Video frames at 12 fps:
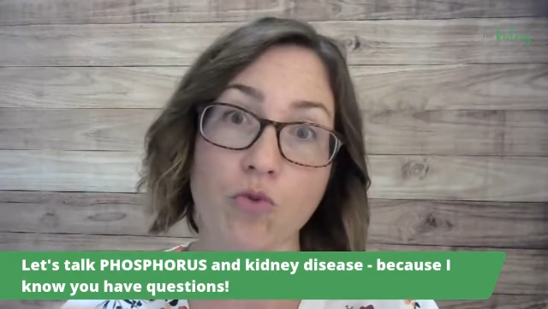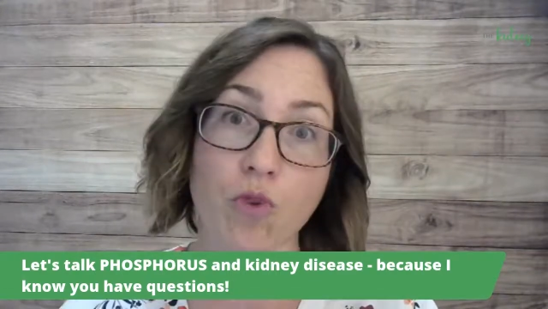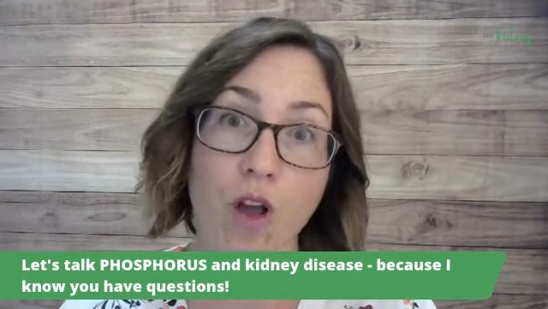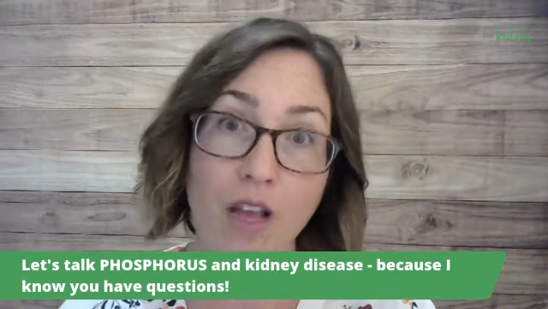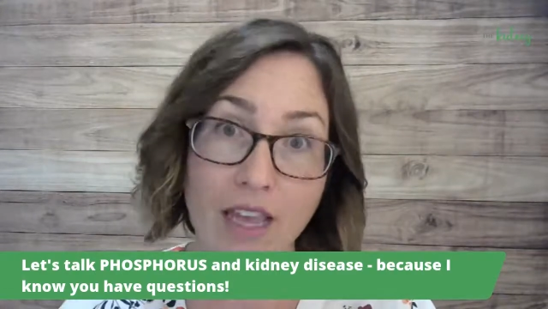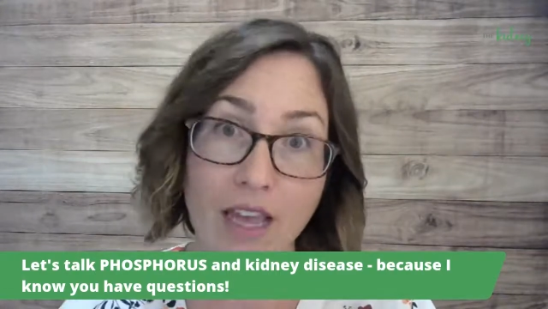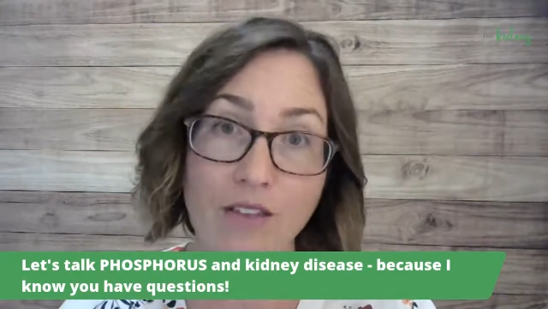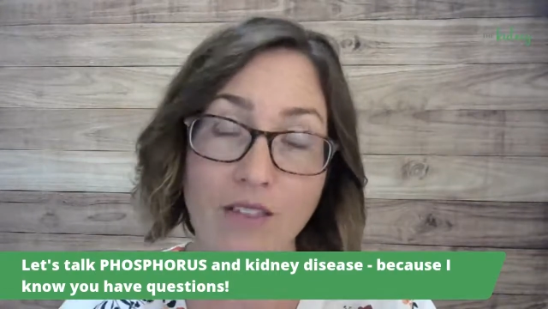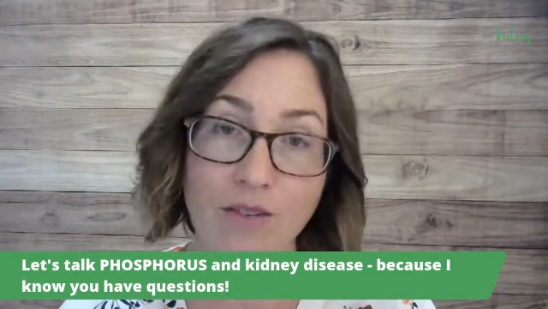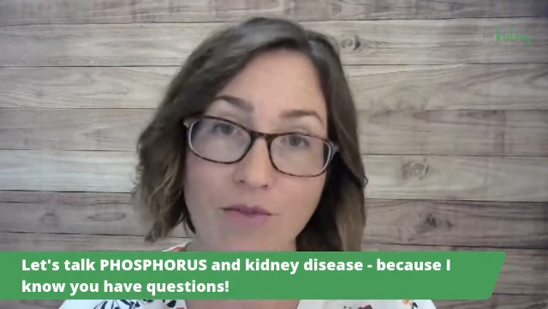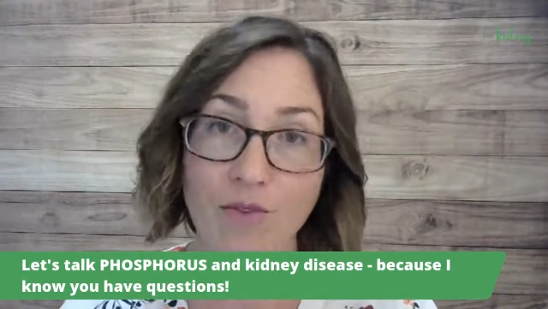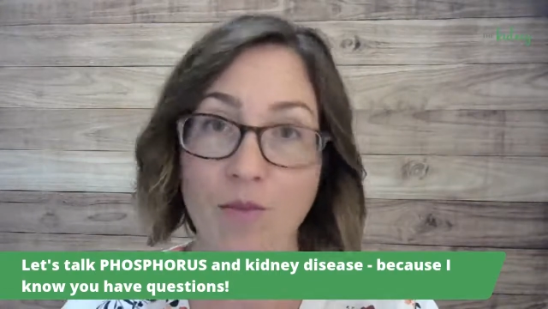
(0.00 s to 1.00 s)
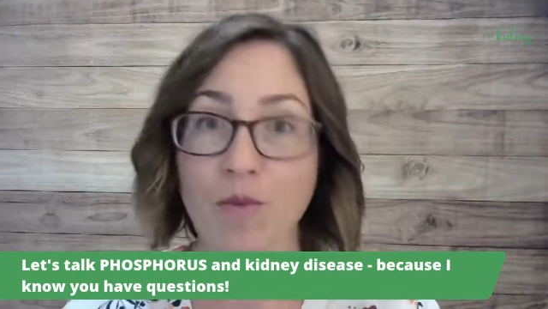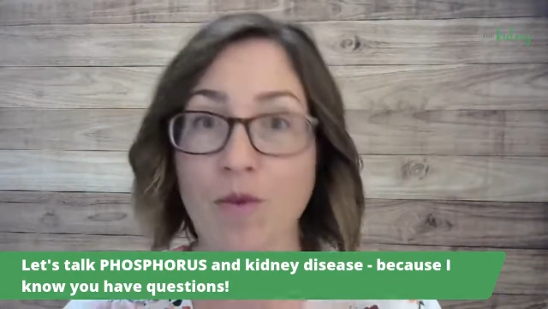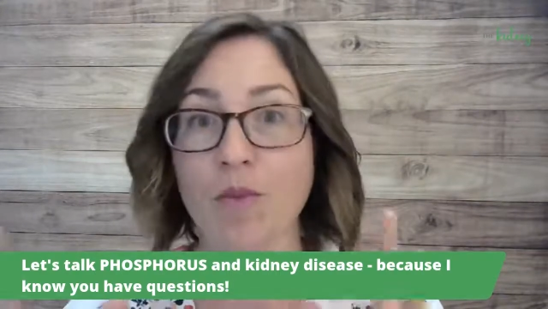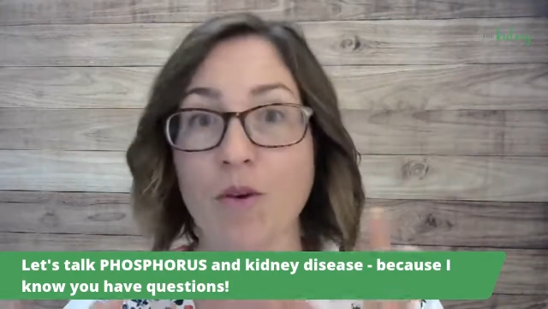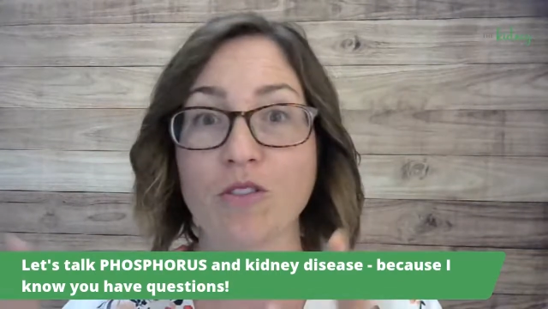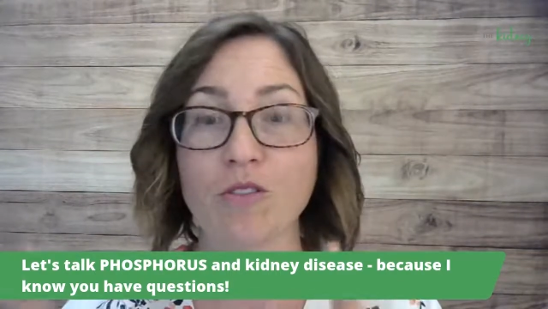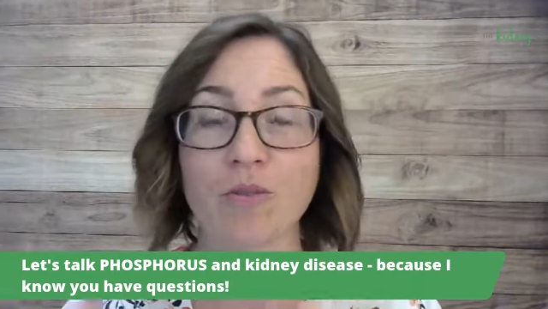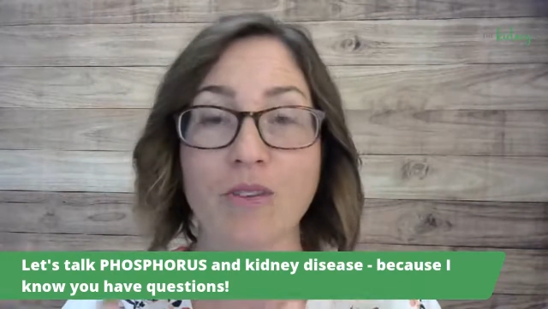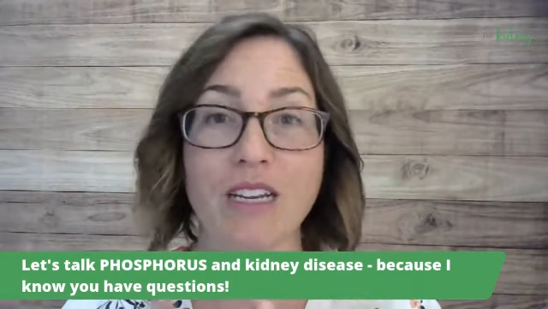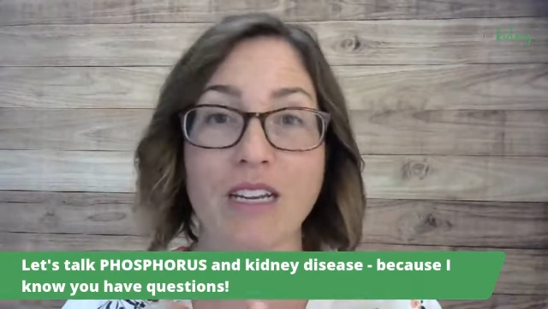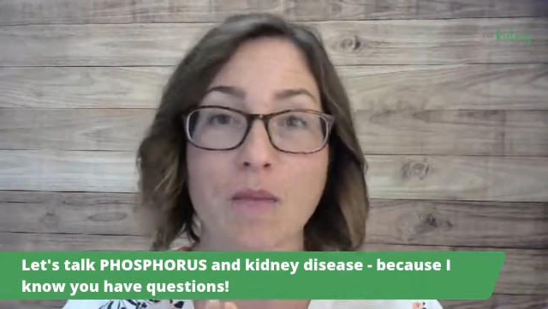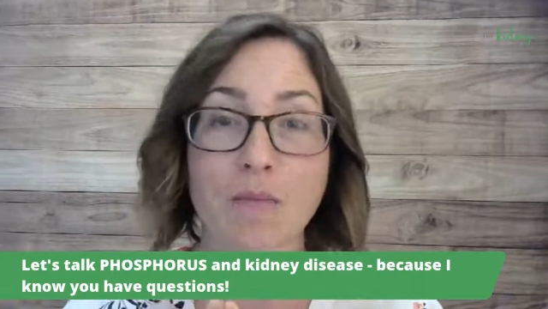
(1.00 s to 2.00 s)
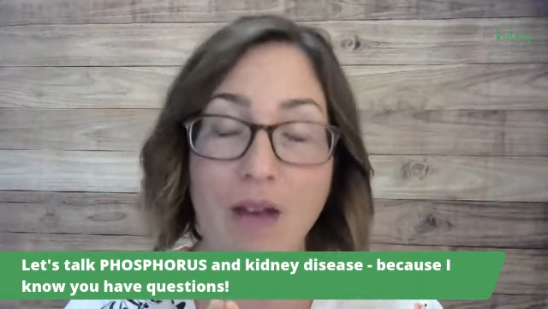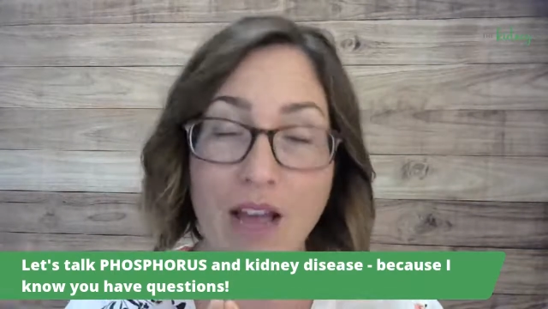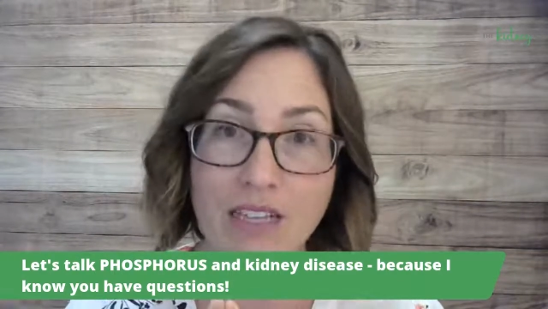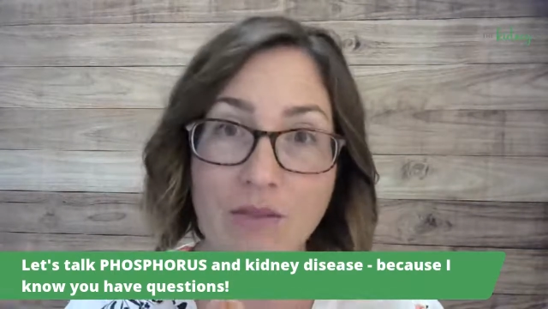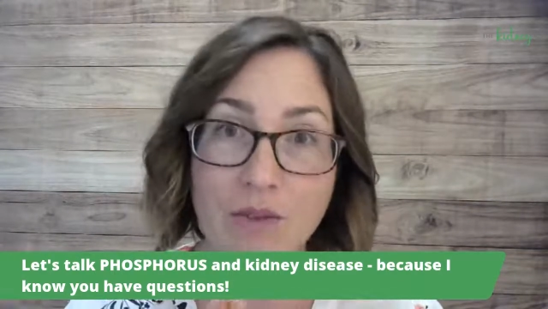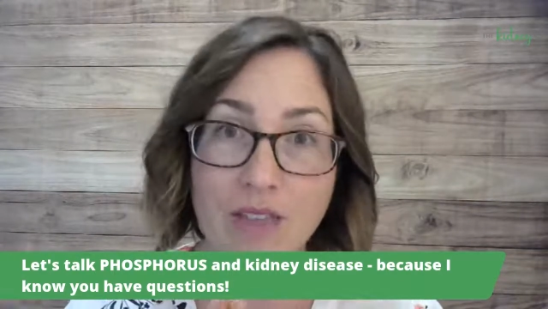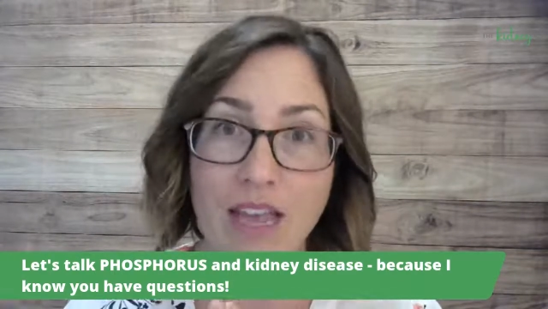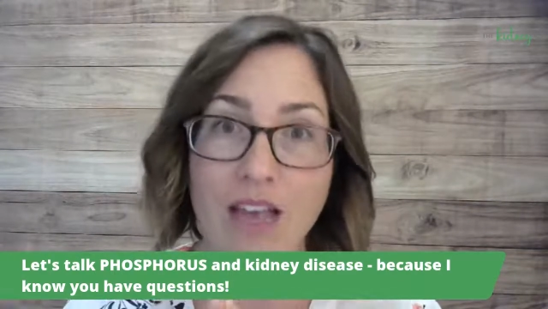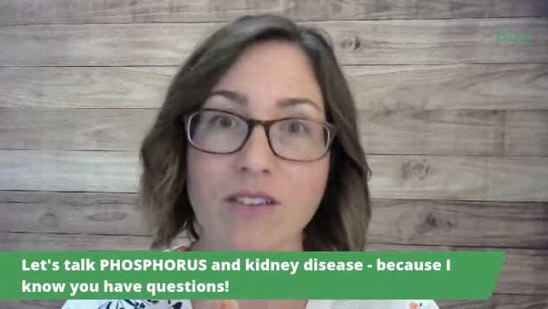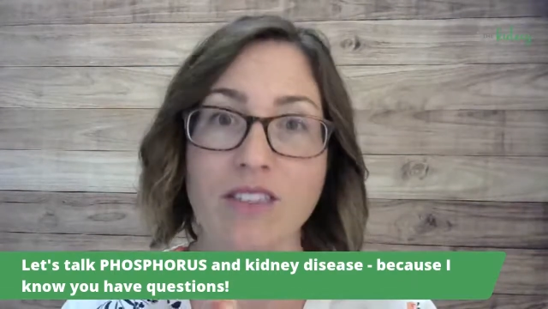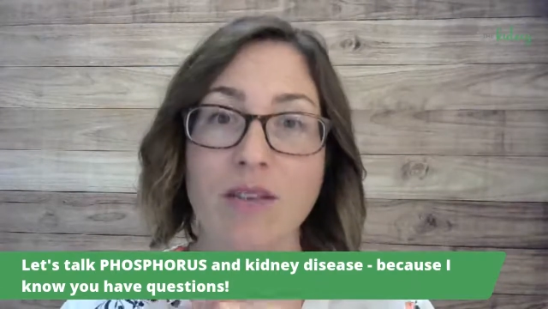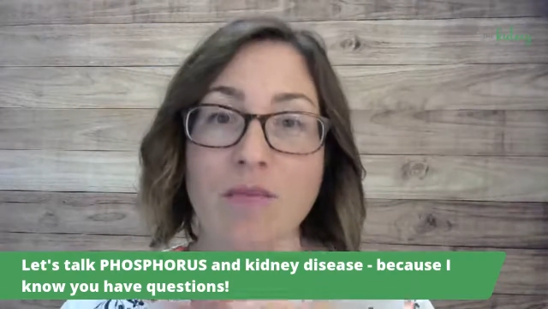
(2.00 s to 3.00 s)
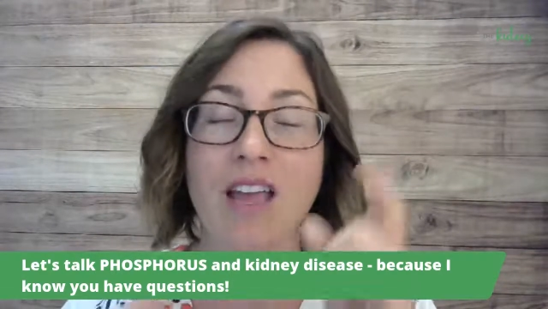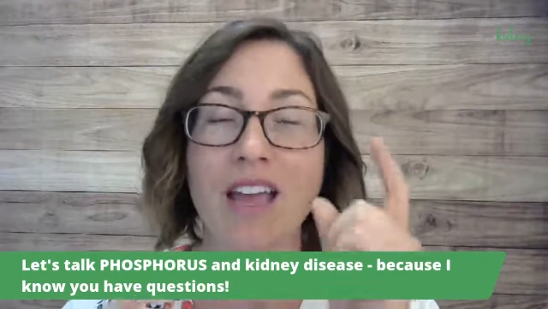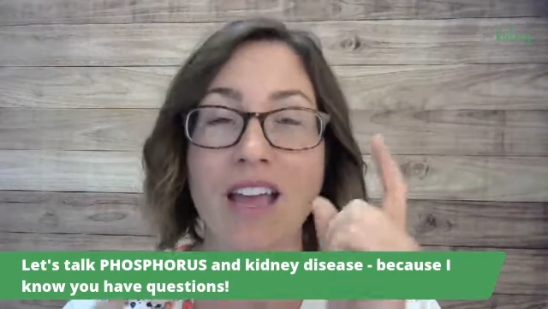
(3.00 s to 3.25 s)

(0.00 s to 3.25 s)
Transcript: draw calcium from your bones, but it combines with calcium,